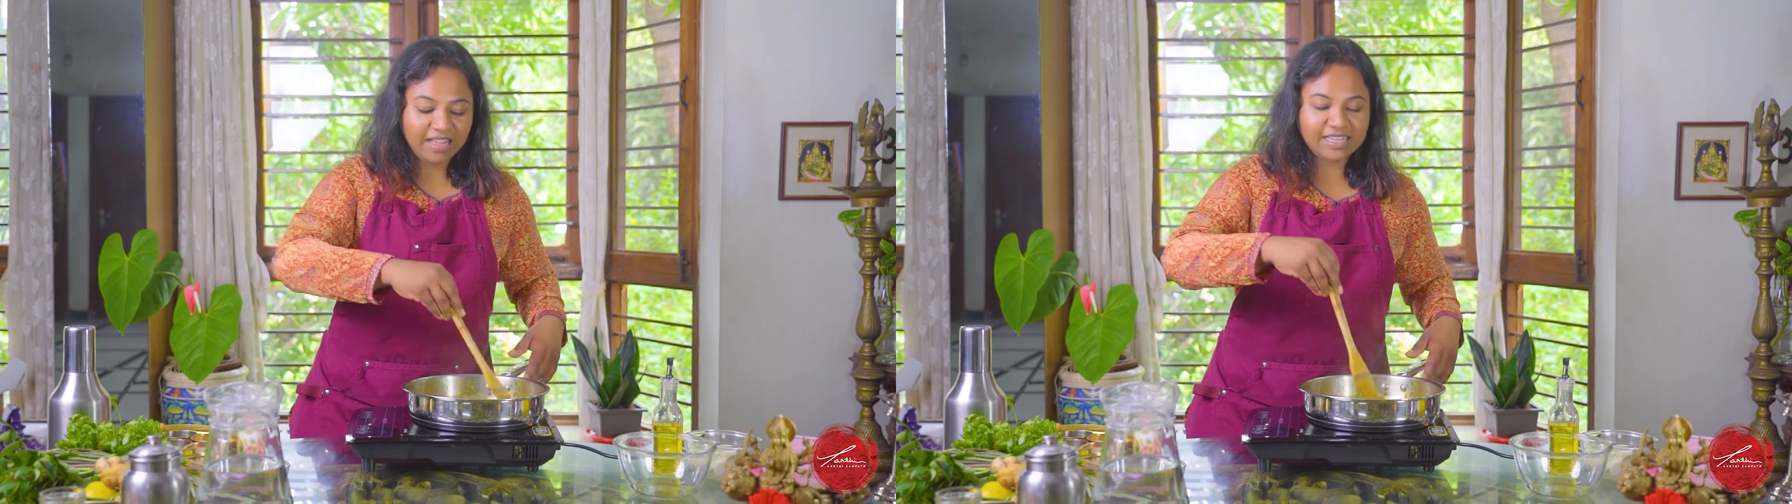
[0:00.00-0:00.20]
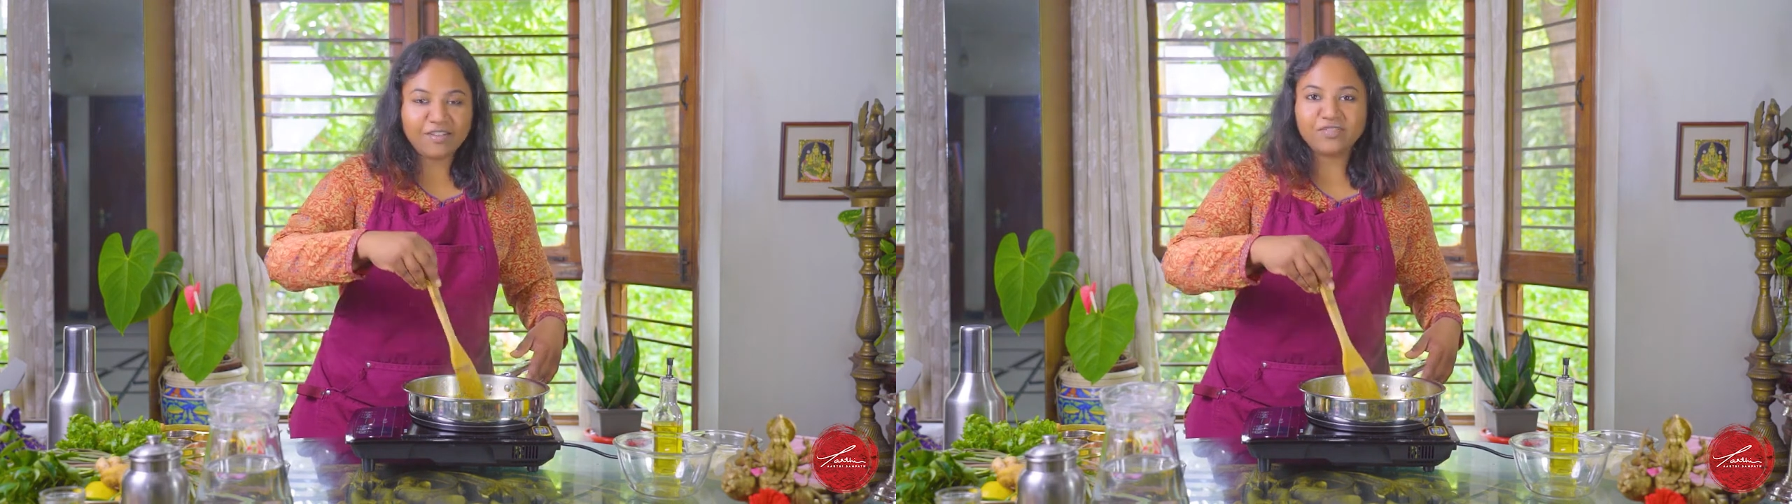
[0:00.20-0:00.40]

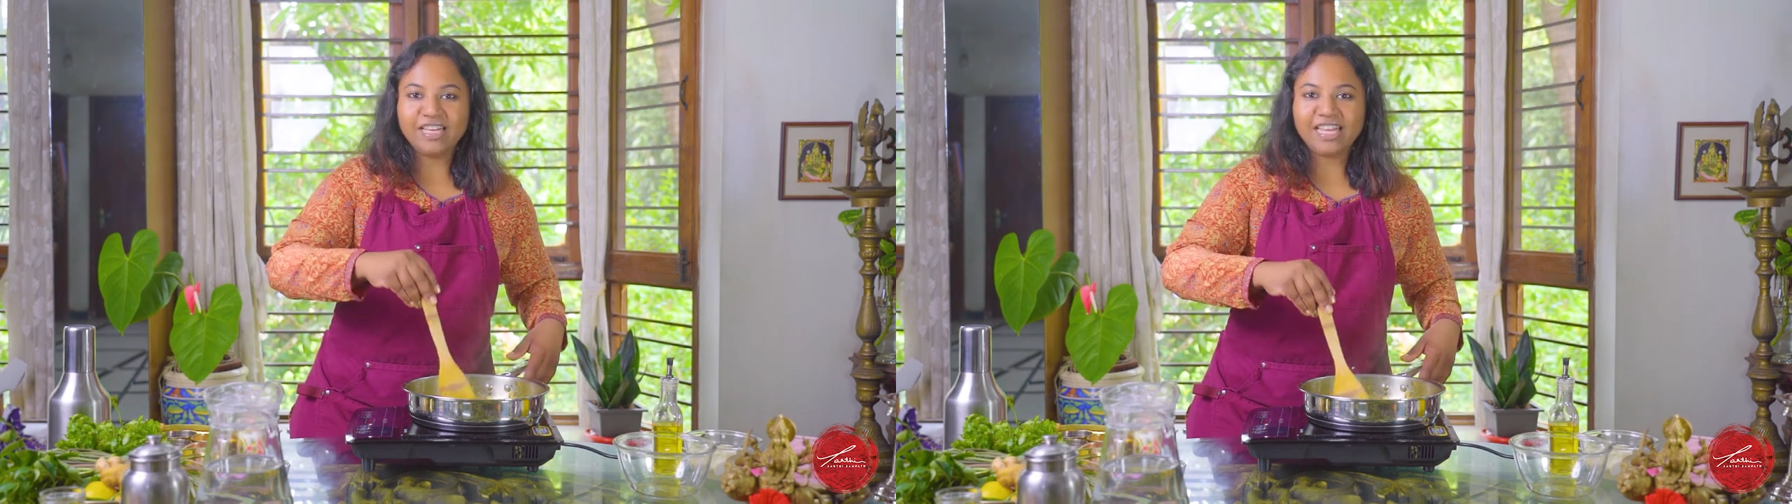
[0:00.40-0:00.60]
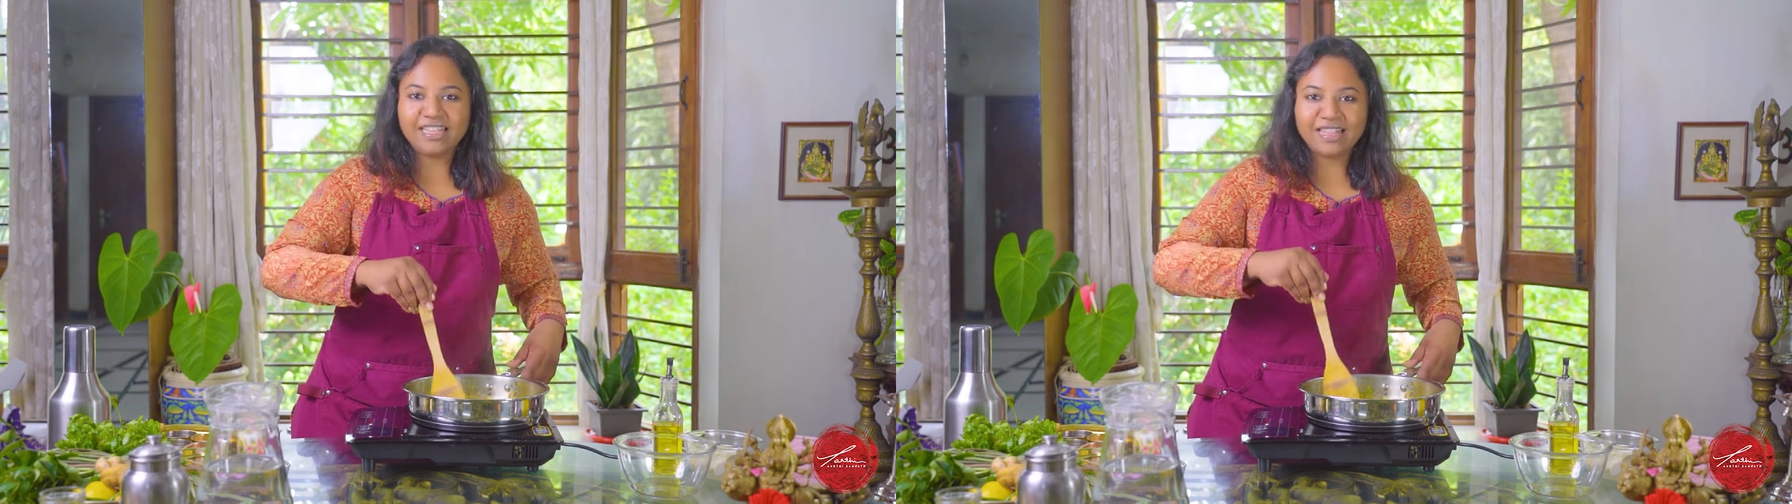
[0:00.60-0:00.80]

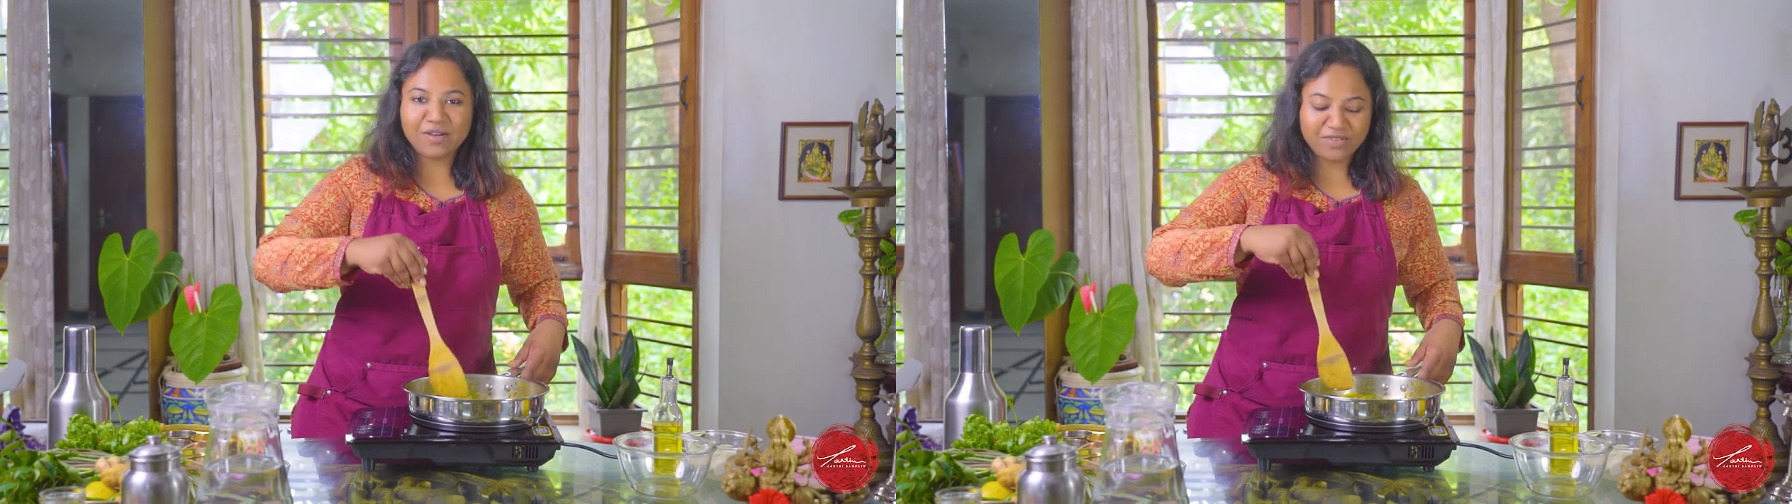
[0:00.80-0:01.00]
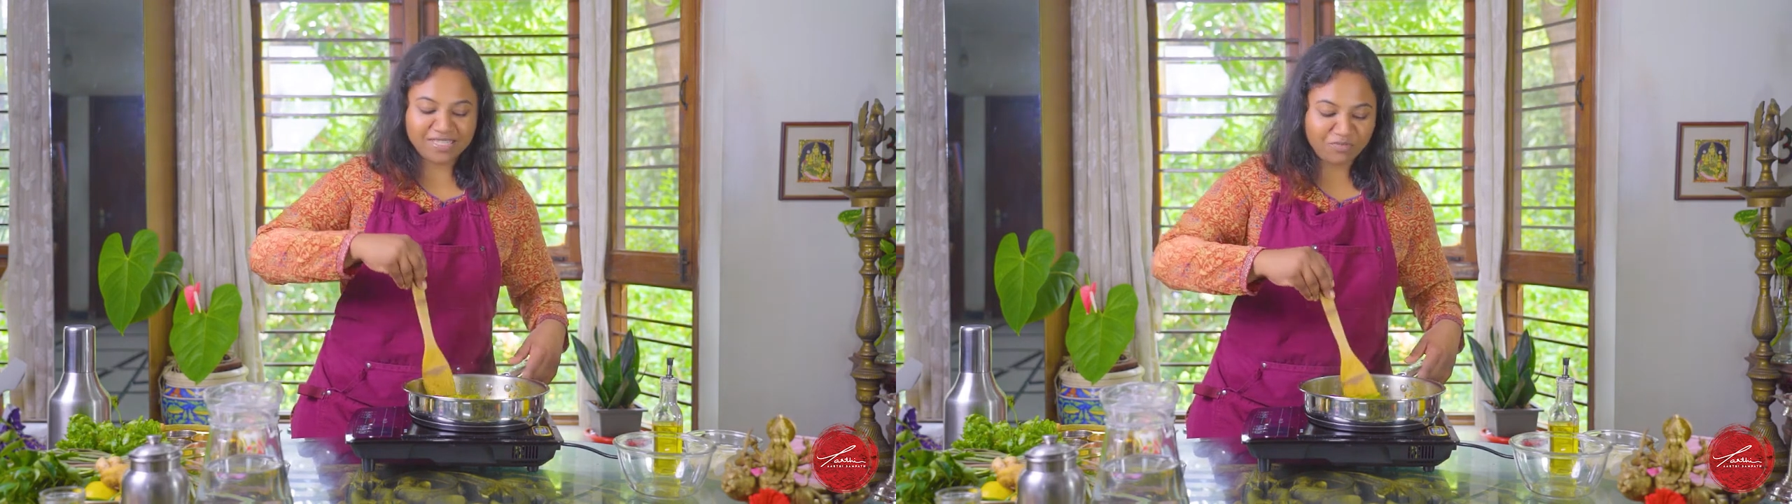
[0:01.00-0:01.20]
definitely eat
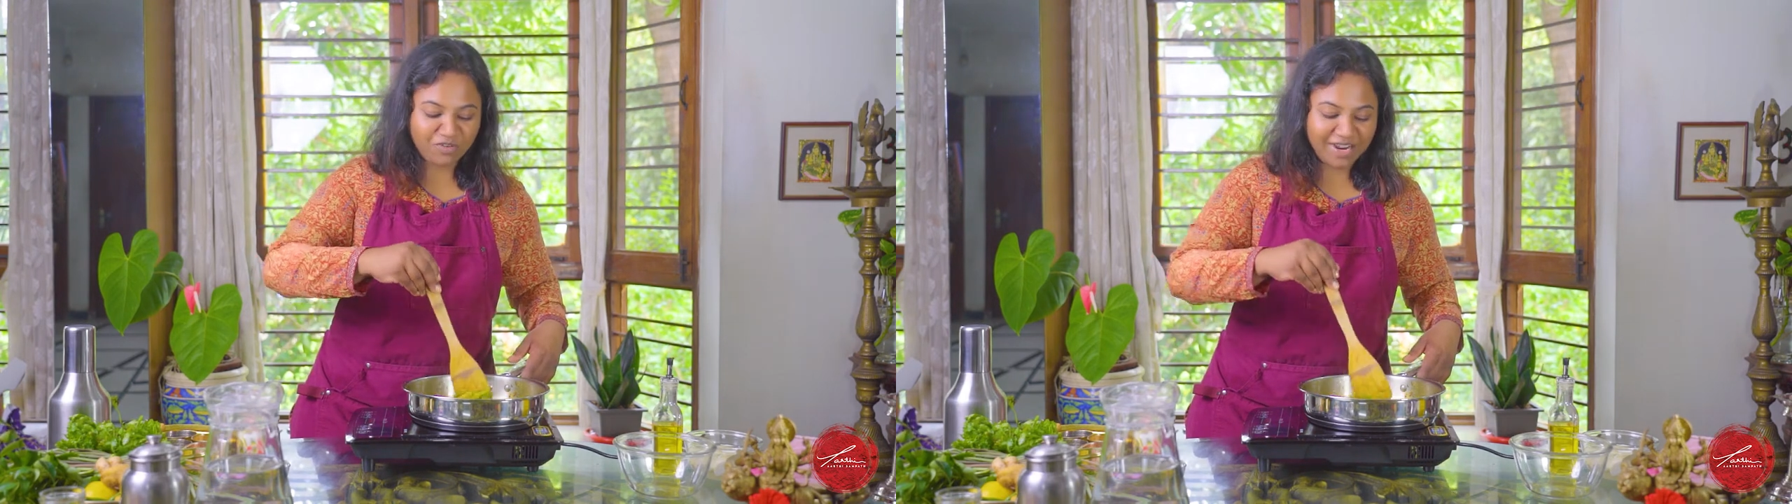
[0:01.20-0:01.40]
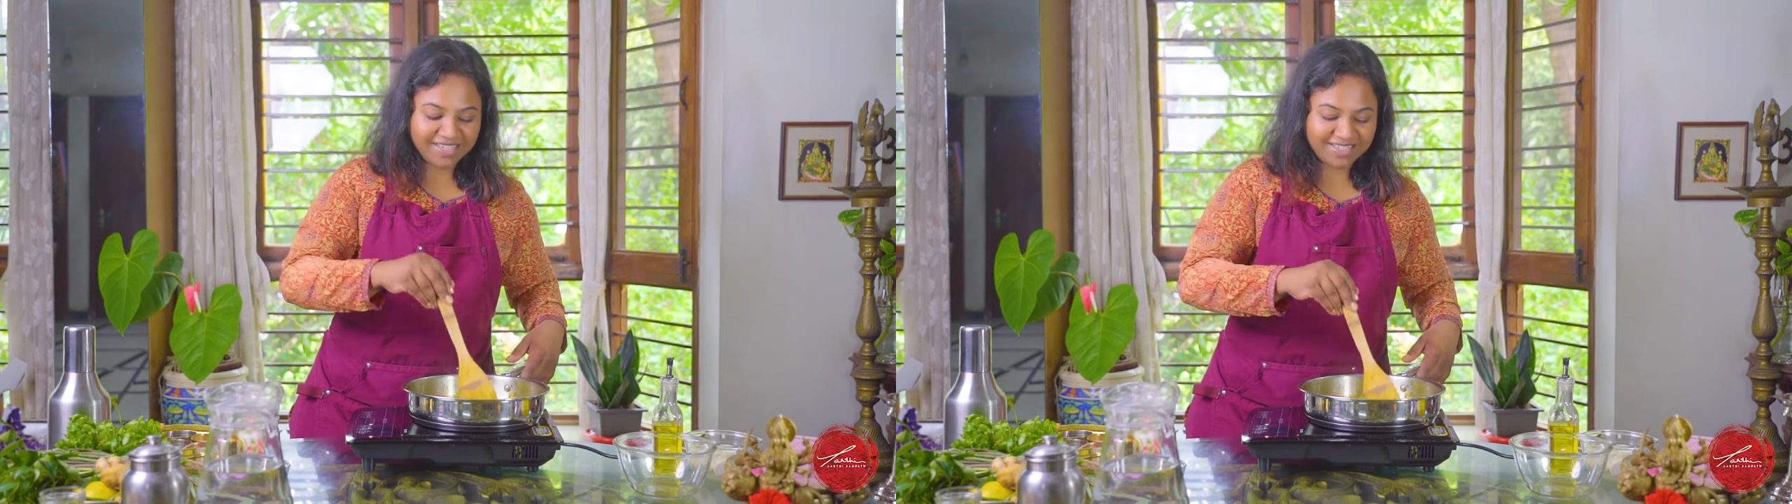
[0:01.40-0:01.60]
them with some
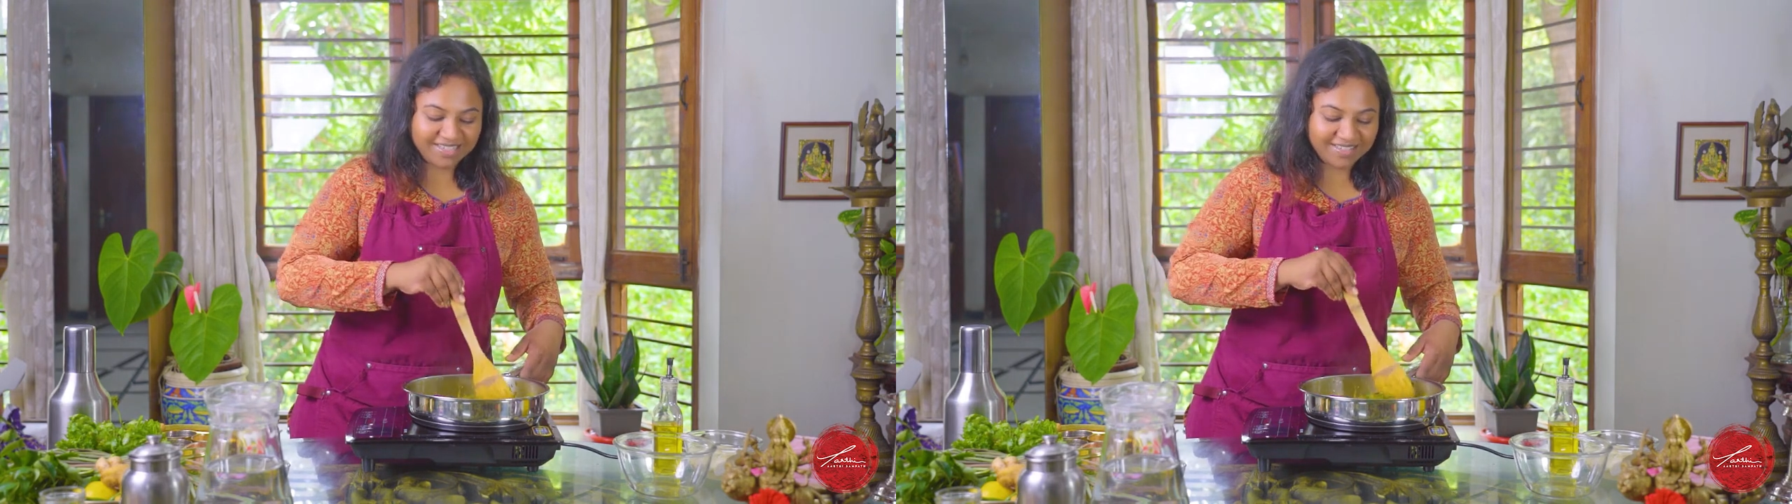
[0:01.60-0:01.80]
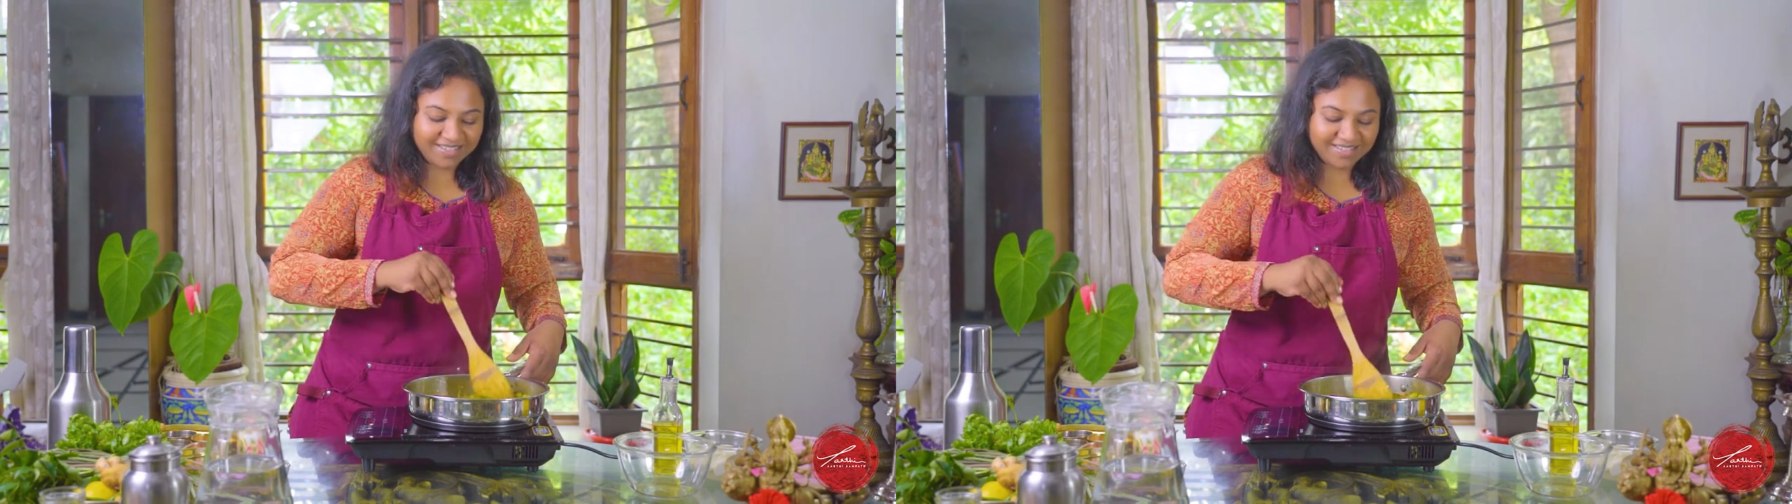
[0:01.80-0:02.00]
rice.